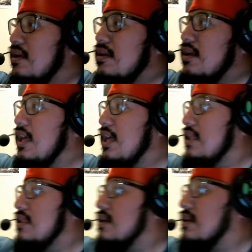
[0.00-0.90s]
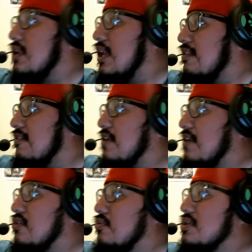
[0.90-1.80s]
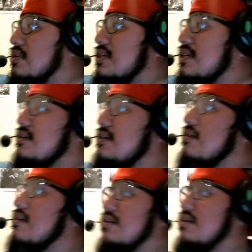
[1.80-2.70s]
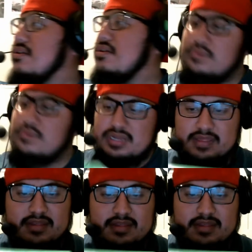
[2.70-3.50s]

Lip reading: And the last and final one was